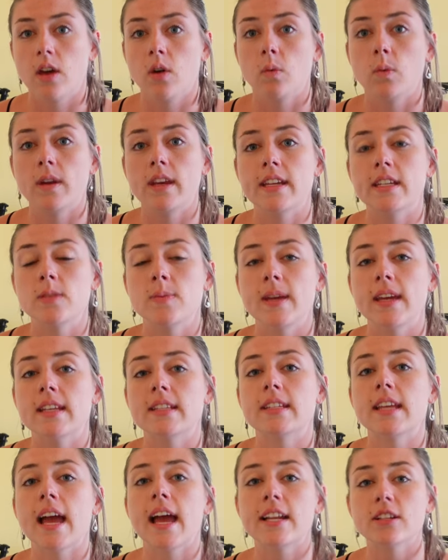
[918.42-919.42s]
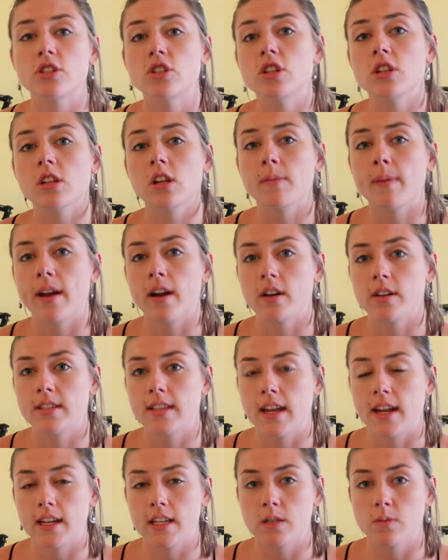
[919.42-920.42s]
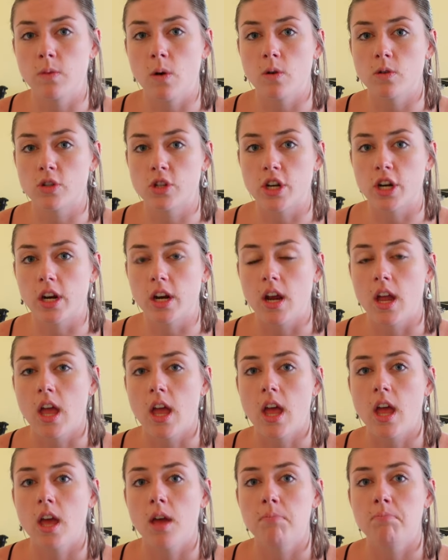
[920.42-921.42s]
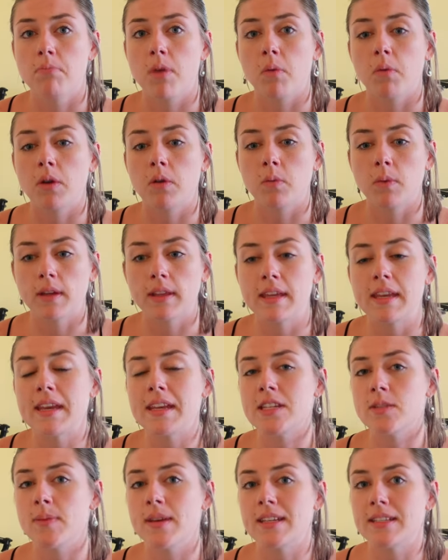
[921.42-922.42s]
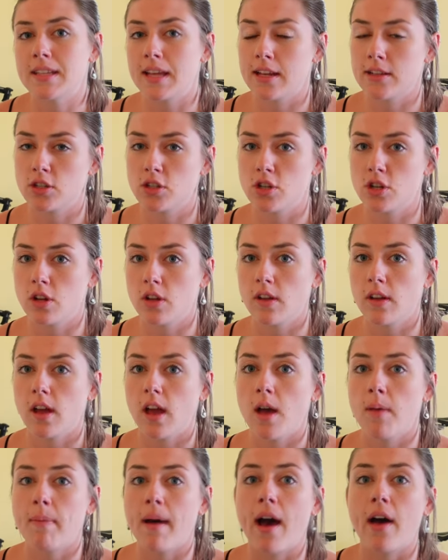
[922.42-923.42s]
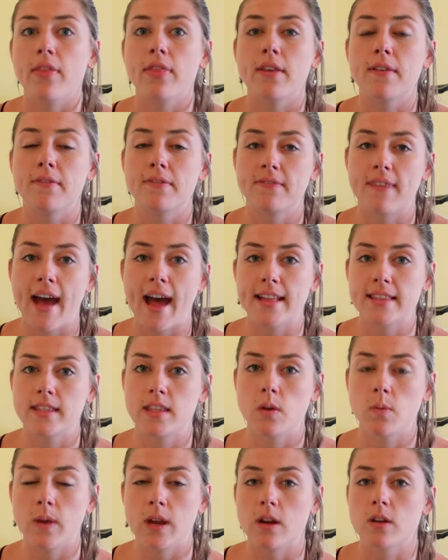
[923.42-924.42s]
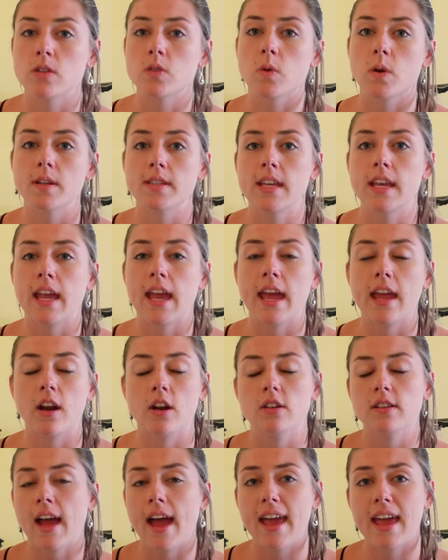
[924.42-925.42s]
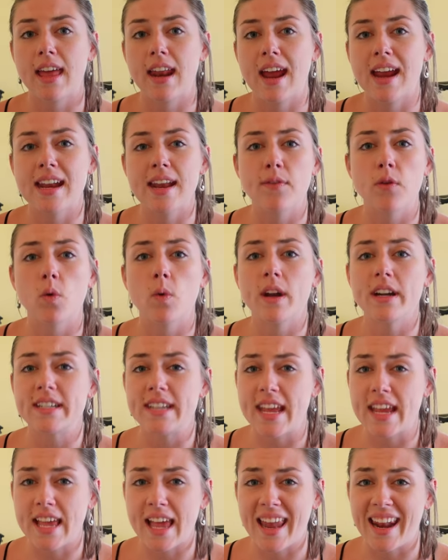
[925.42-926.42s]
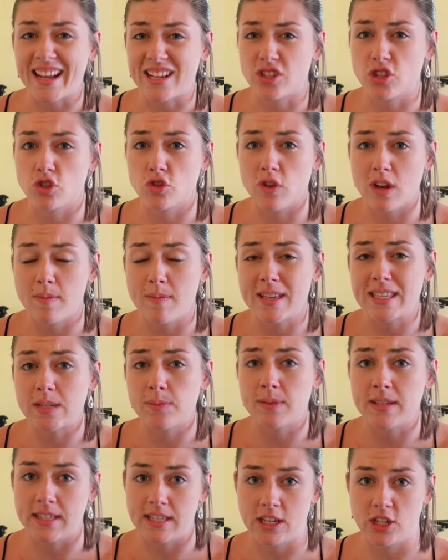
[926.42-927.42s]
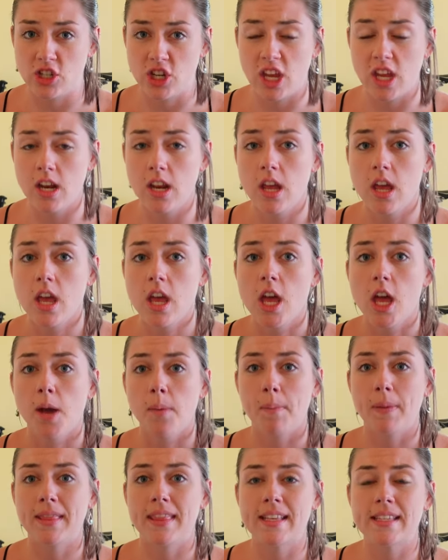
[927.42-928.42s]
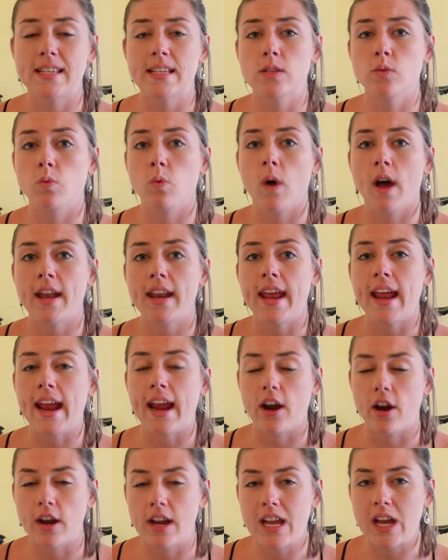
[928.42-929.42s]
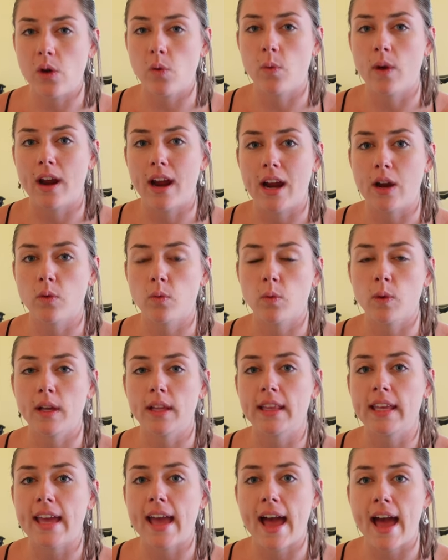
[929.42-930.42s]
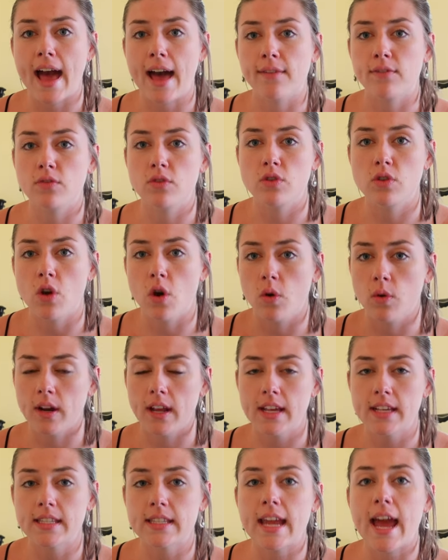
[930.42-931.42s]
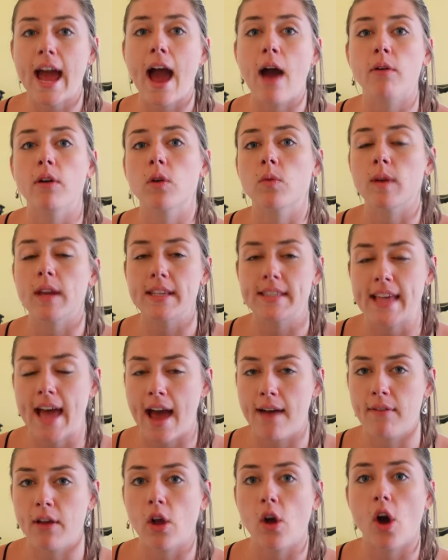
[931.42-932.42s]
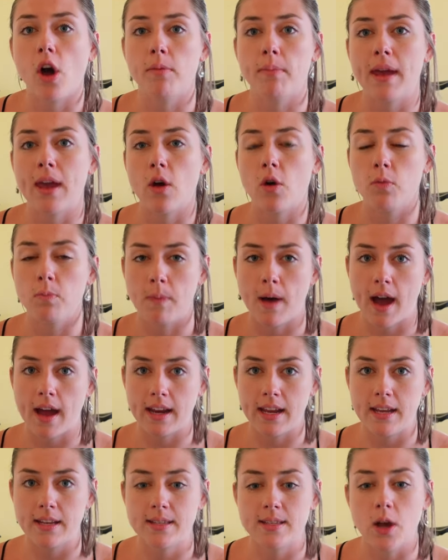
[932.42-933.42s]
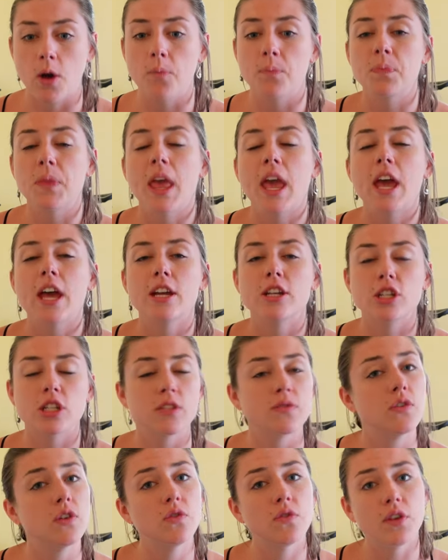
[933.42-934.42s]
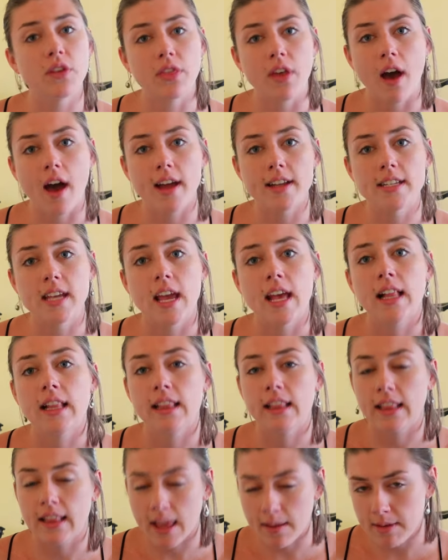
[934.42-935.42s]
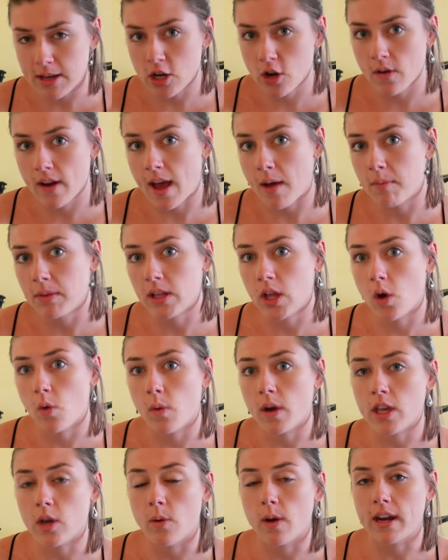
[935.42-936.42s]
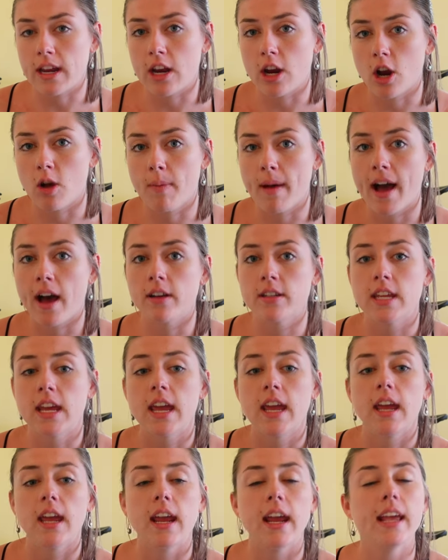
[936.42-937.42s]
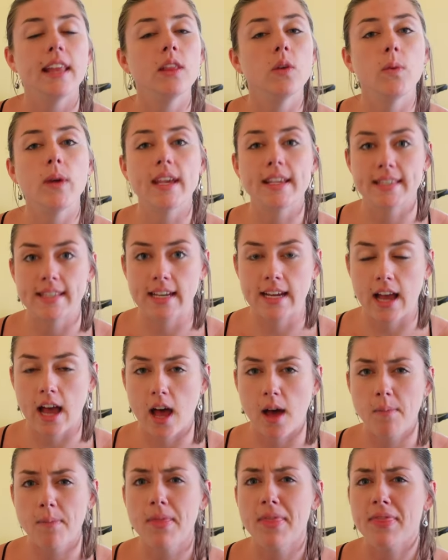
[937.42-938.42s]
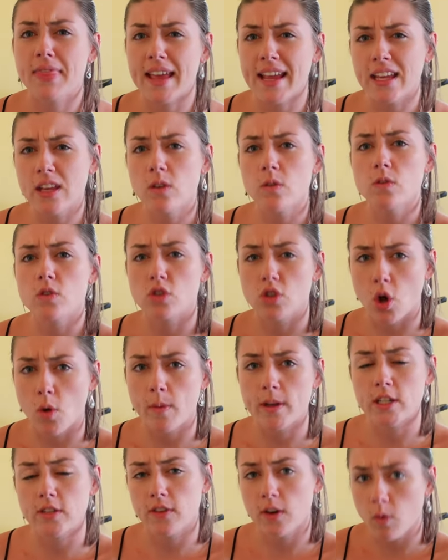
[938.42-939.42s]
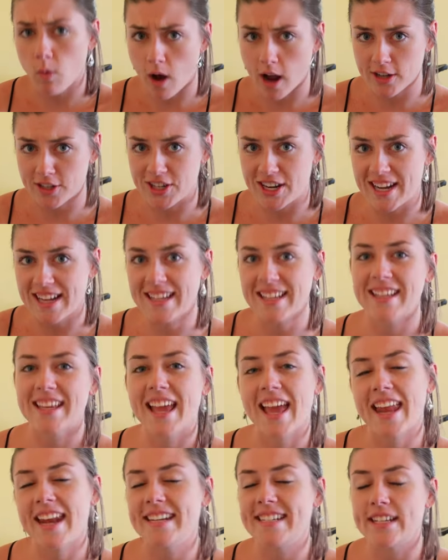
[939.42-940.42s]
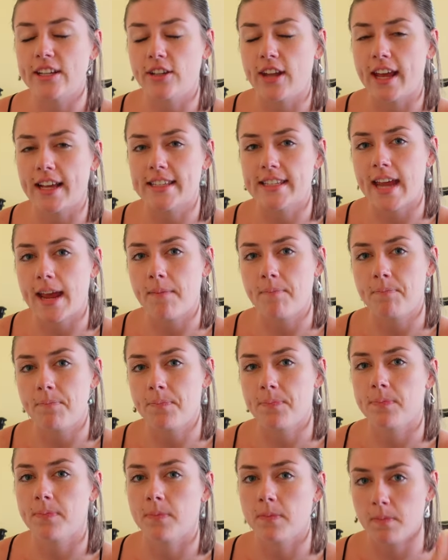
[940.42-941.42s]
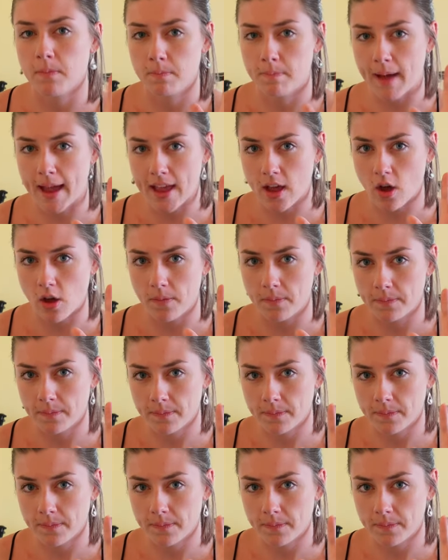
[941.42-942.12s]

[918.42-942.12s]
We need to be intentional about our sun exposure, but we really need to be intentional about the fats that we are sourcing in our diet. I never want to take an extremist position, but this is one area where I really have noticed how it wreaks havoc on my own body. So just food for thought. Let me know down below what you want to hear about in the weeks to come. Thank you so much for watching, and until next time, bye y'all.